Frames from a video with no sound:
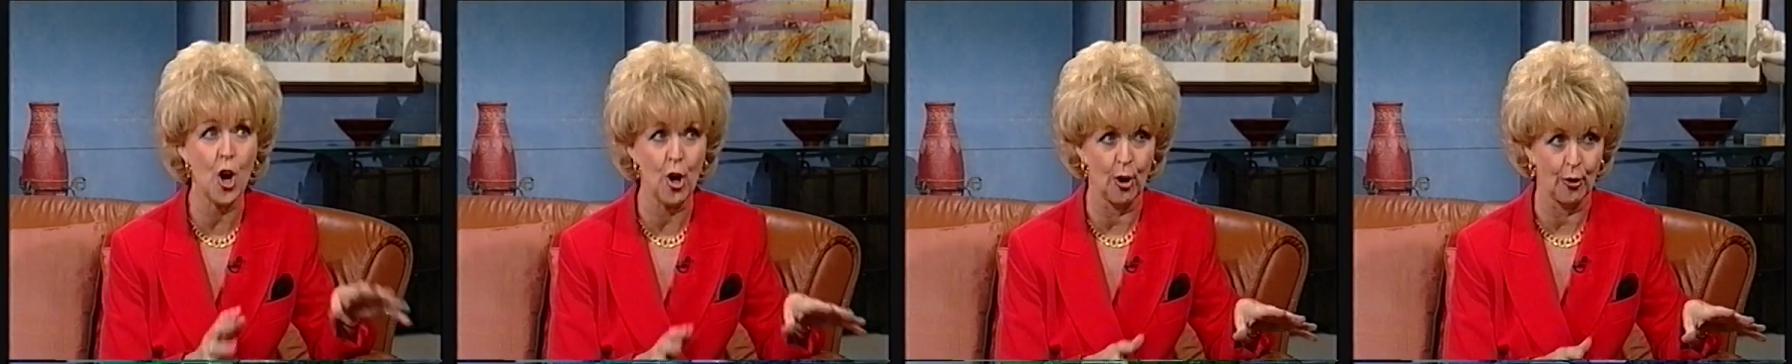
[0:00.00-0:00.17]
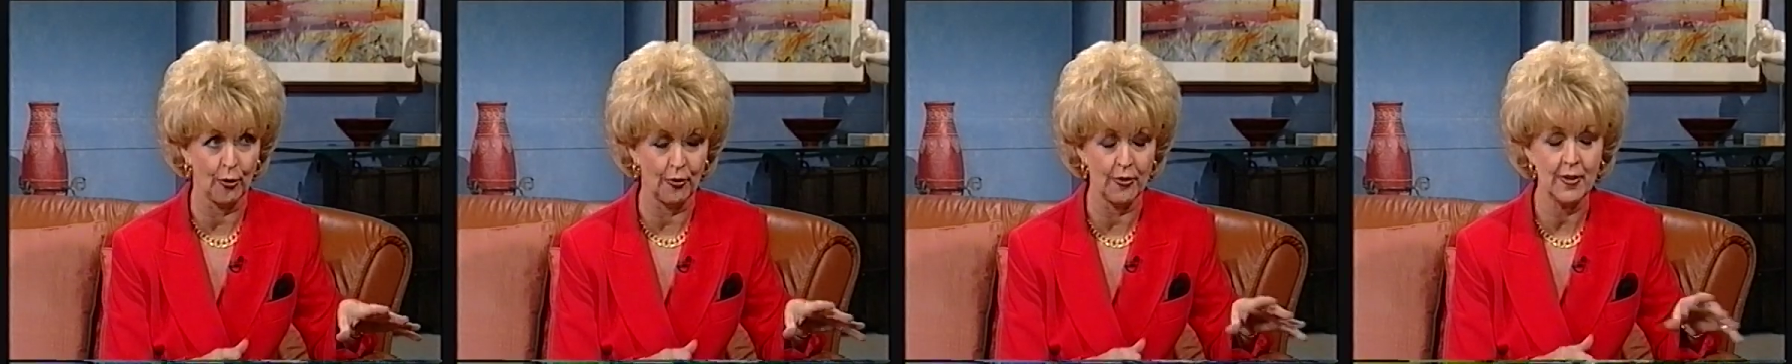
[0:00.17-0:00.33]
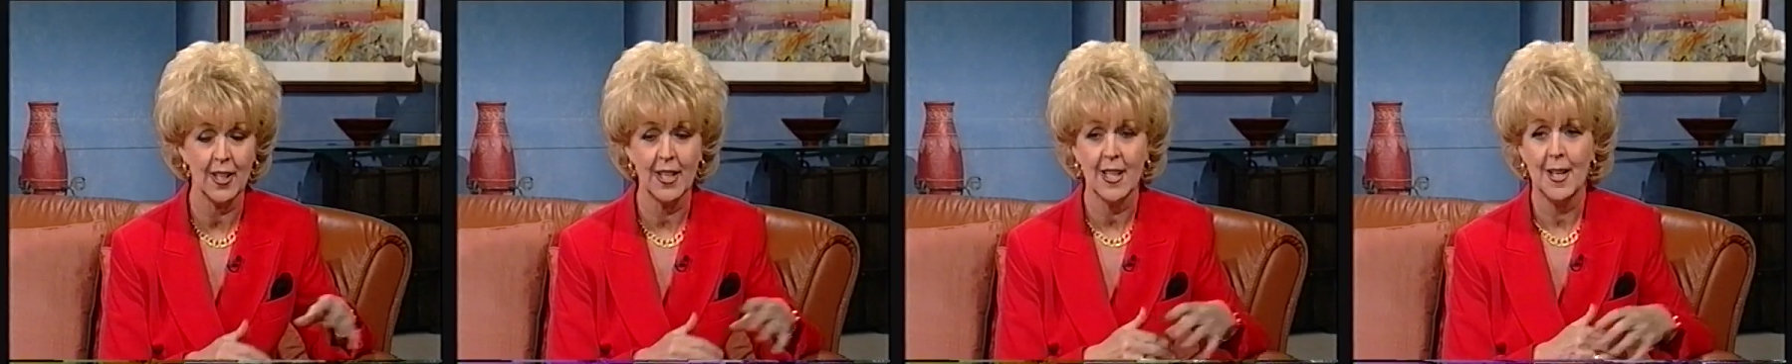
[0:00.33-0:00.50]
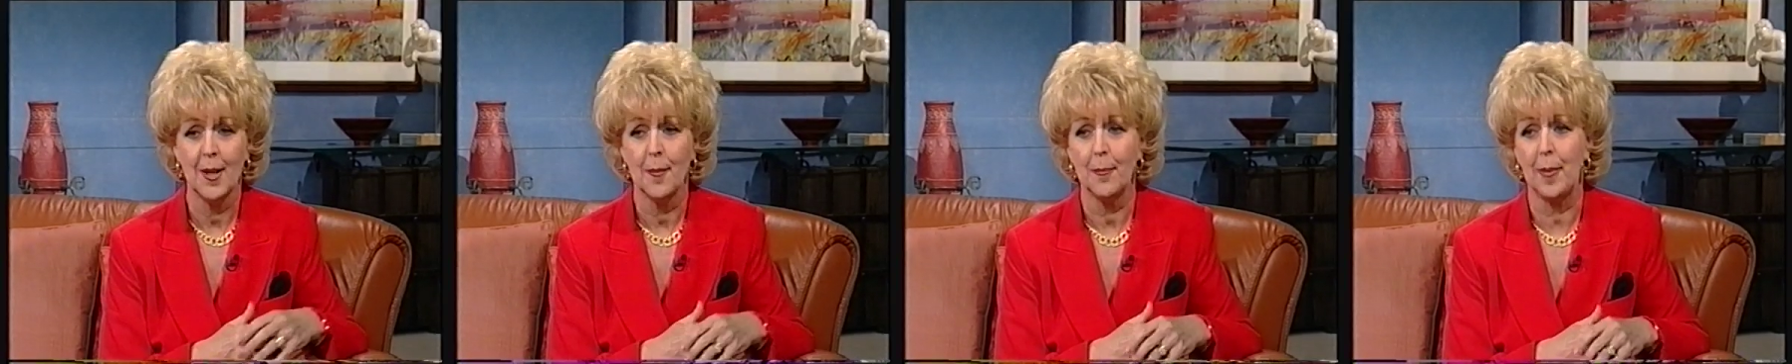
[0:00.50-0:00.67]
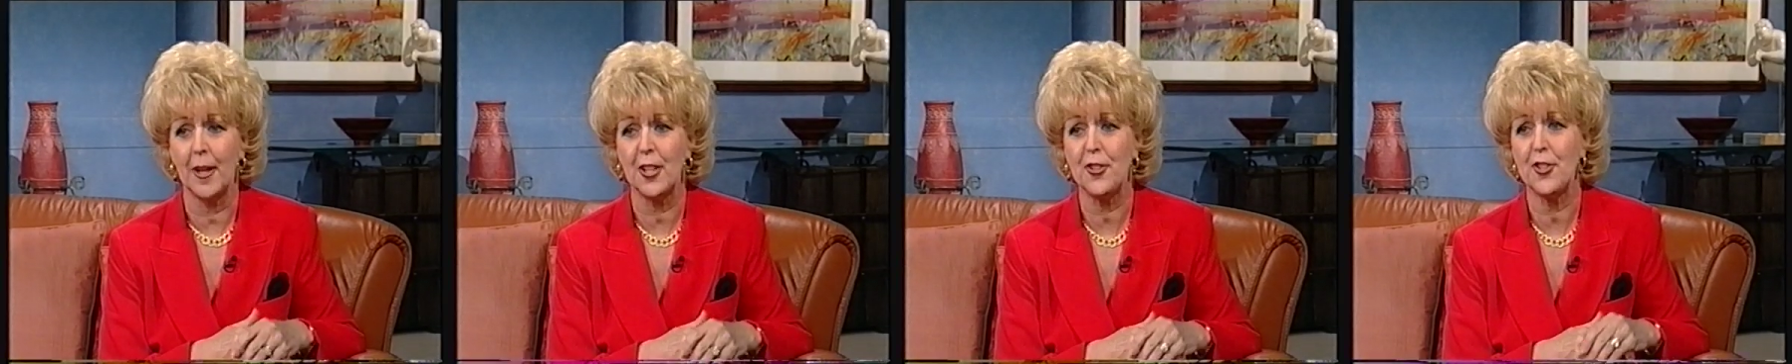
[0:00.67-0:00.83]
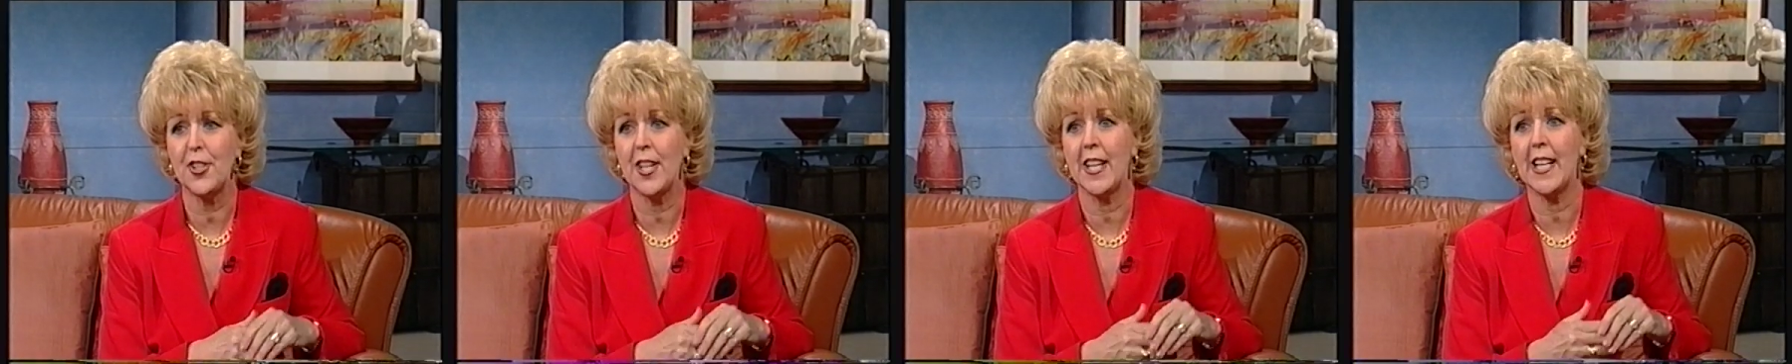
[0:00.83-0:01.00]
on,
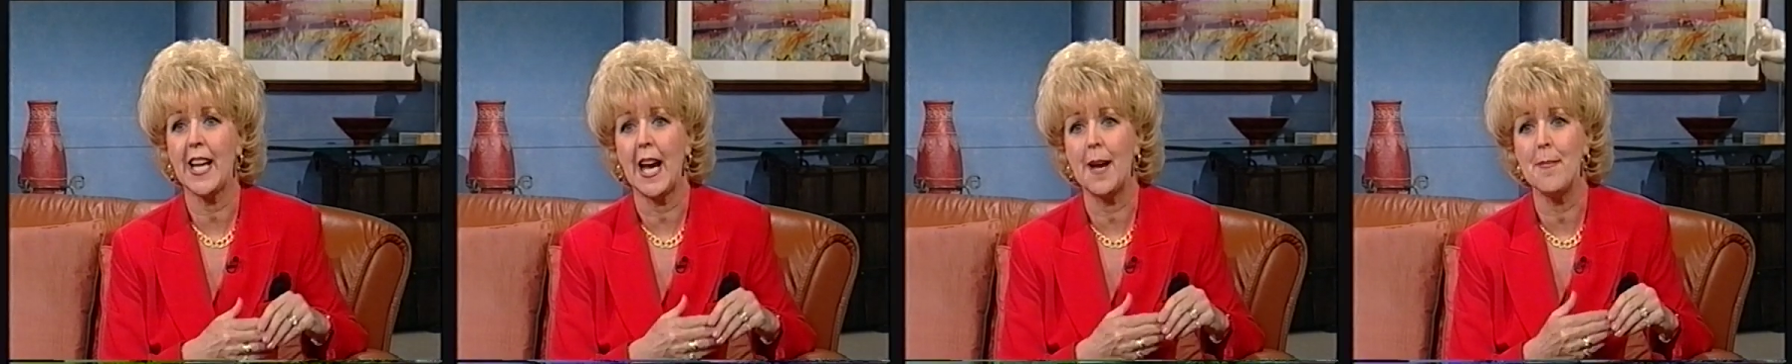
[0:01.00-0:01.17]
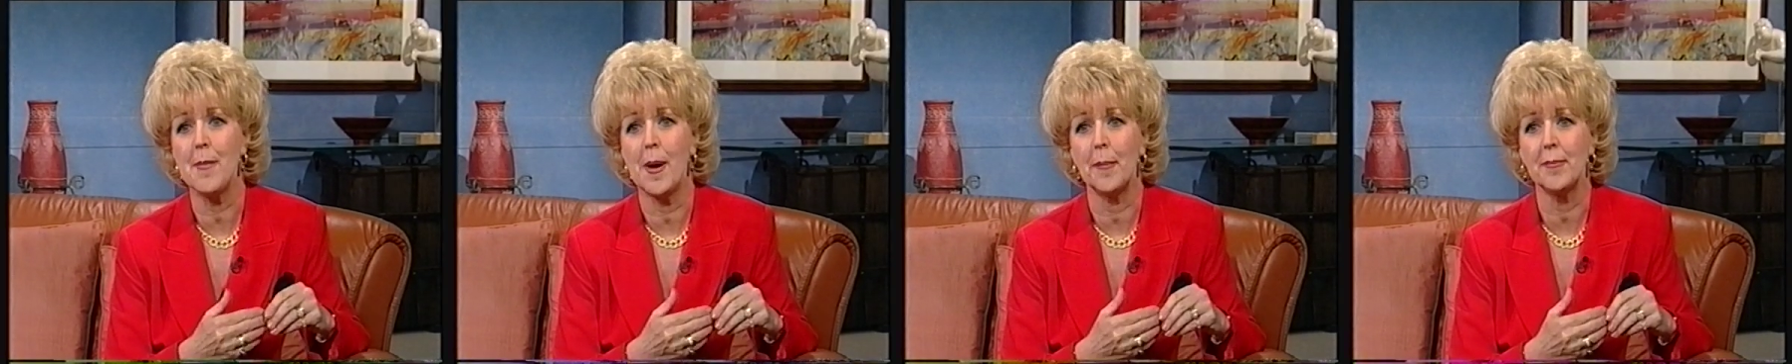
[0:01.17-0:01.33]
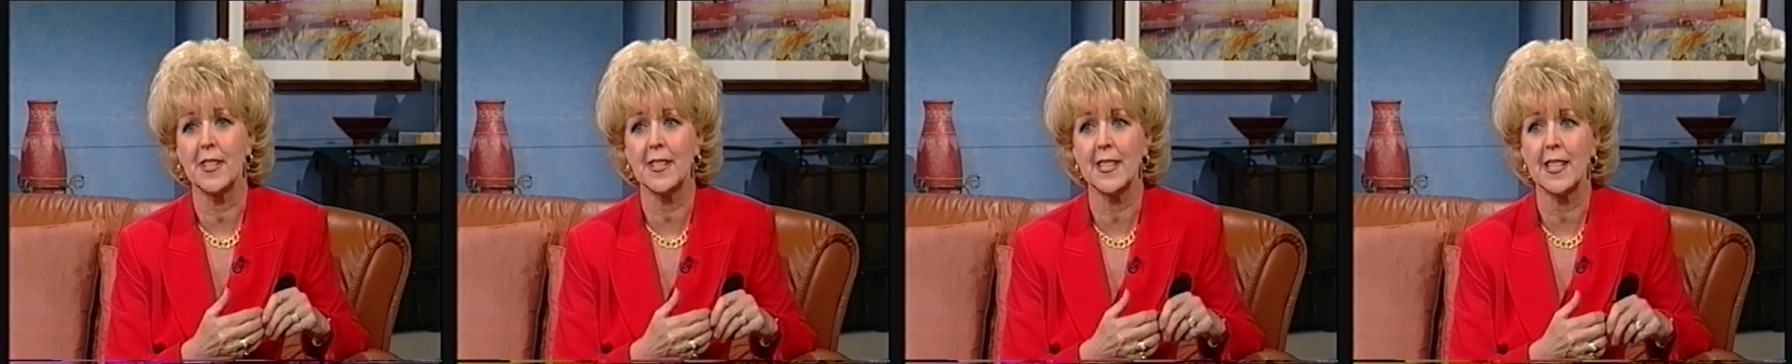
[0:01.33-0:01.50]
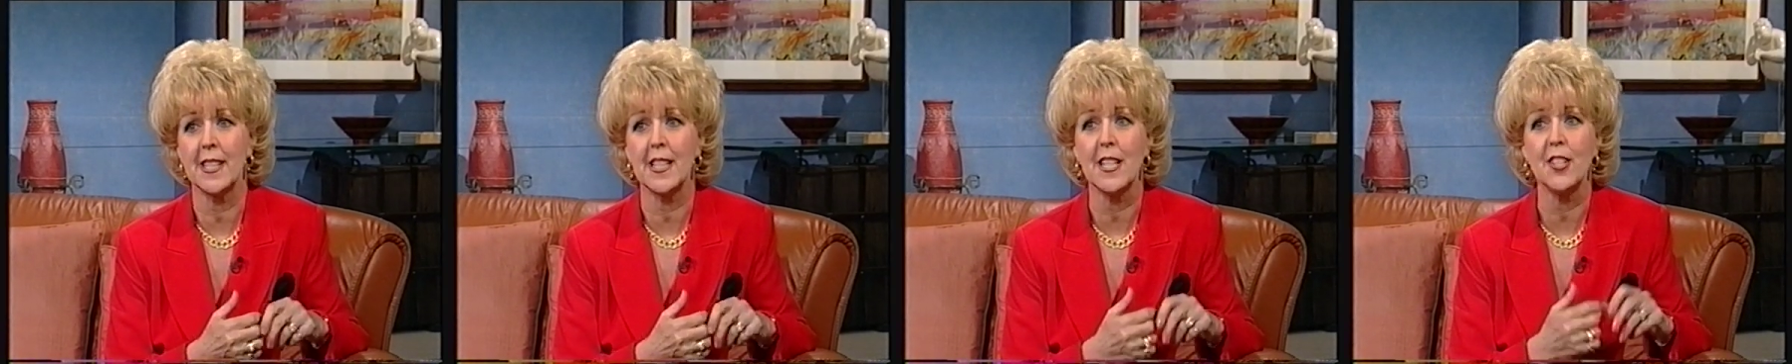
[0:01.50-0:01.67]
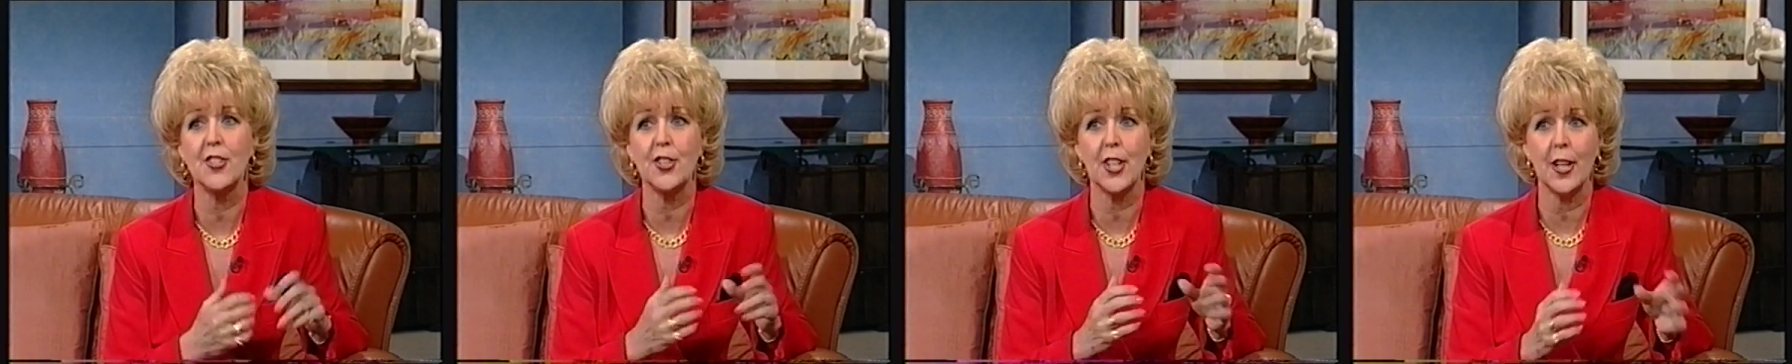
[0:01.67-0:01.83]
but she came up to Sydney.